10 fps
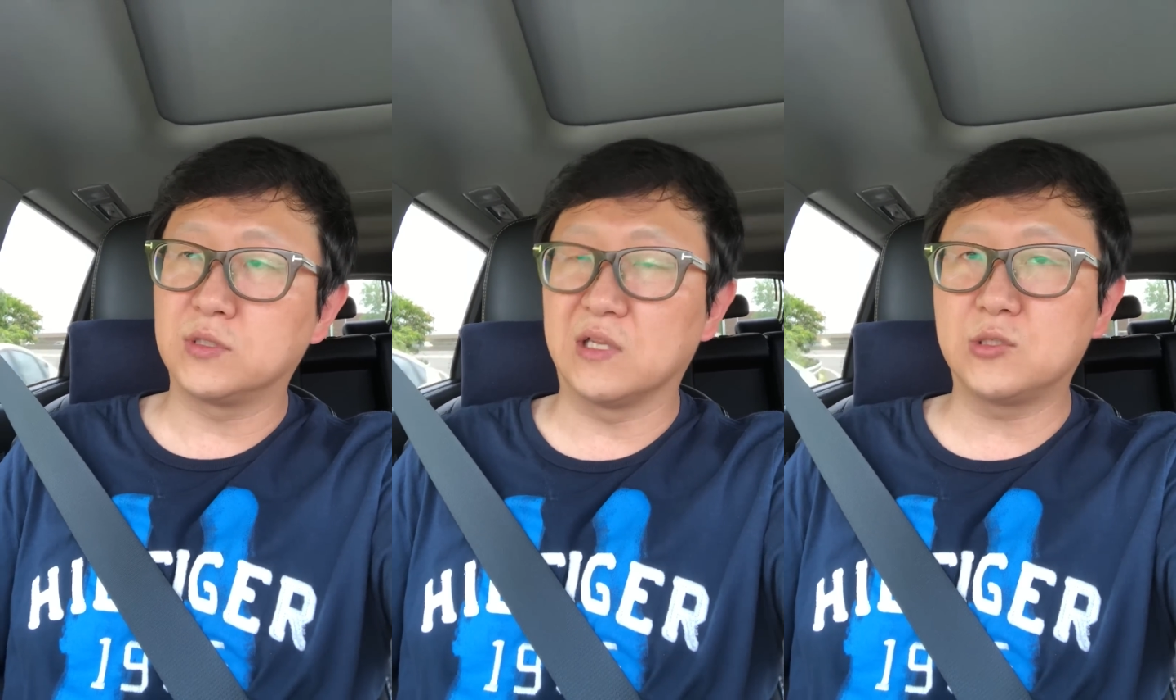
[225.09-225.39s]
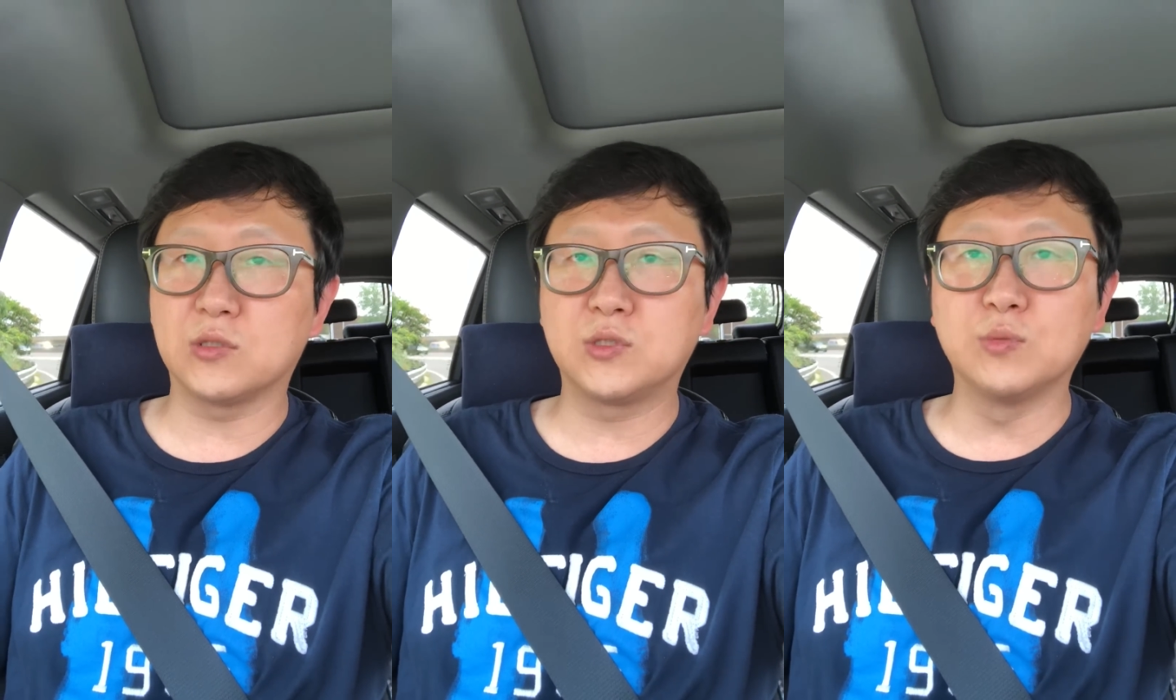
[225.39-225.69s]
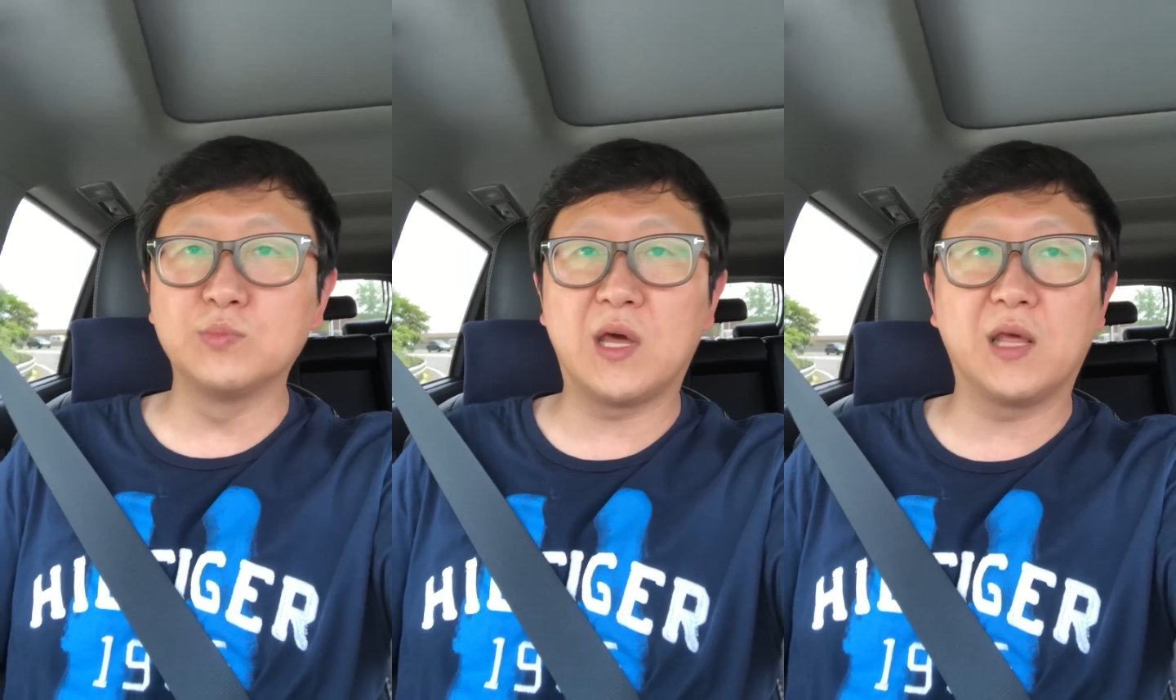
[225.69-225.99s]
let's
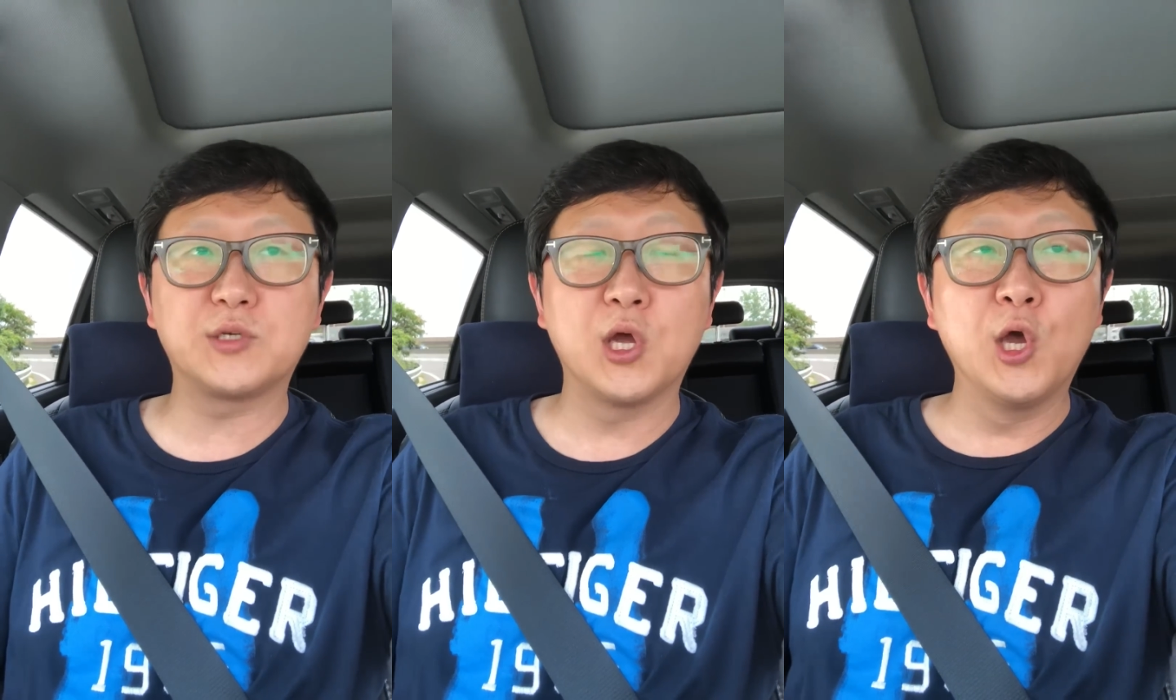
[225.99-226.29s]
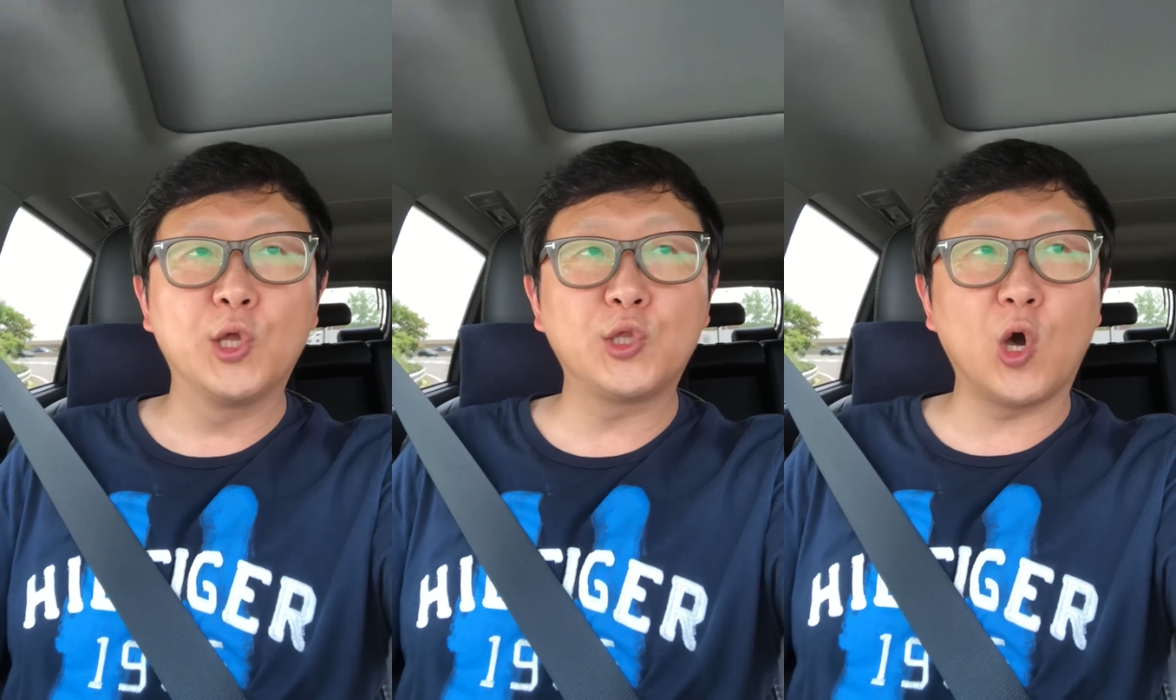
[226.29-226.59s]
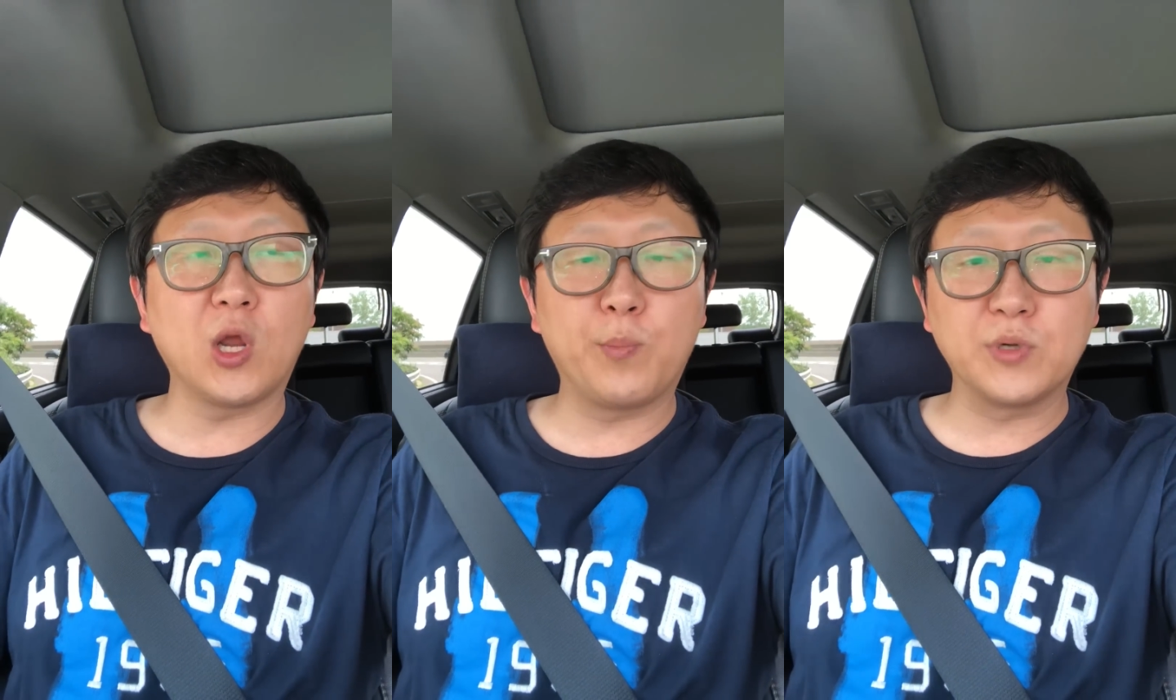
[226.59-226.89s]
assume that it's
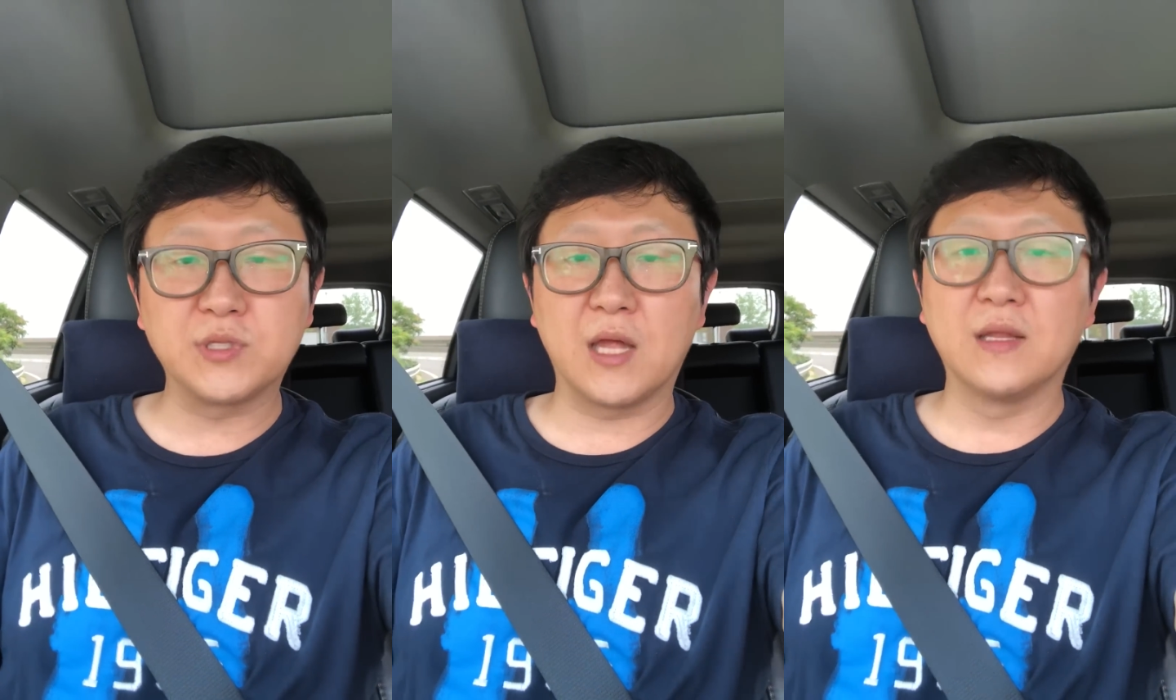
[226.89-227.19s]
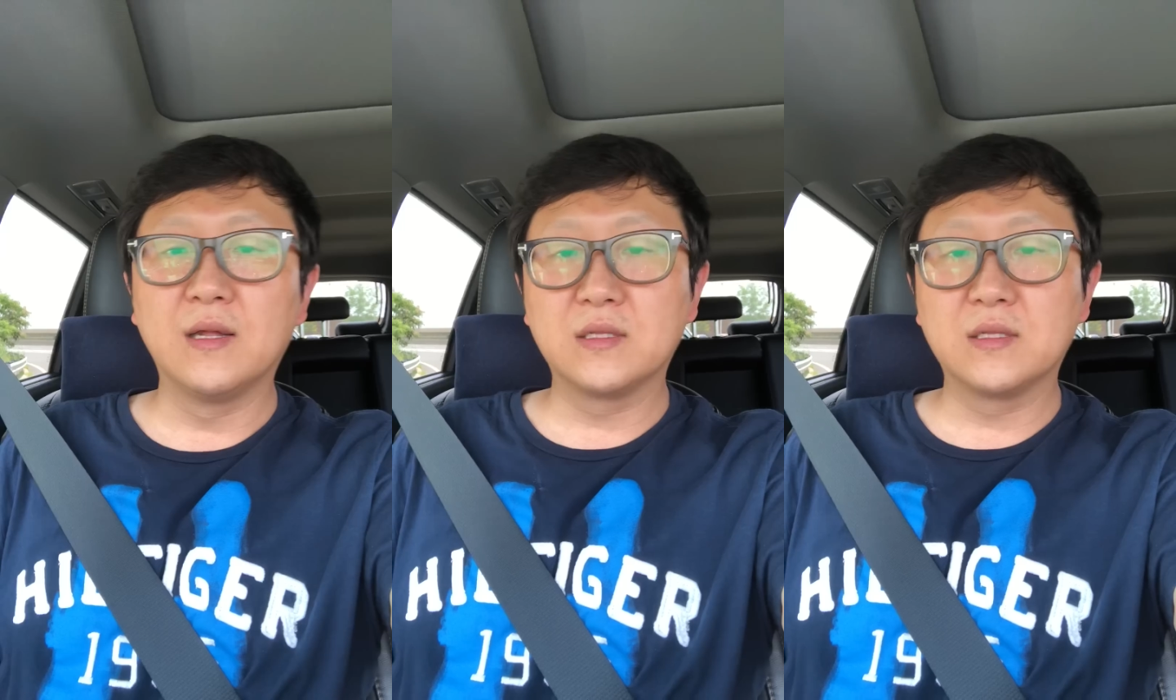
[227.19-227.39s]
30%.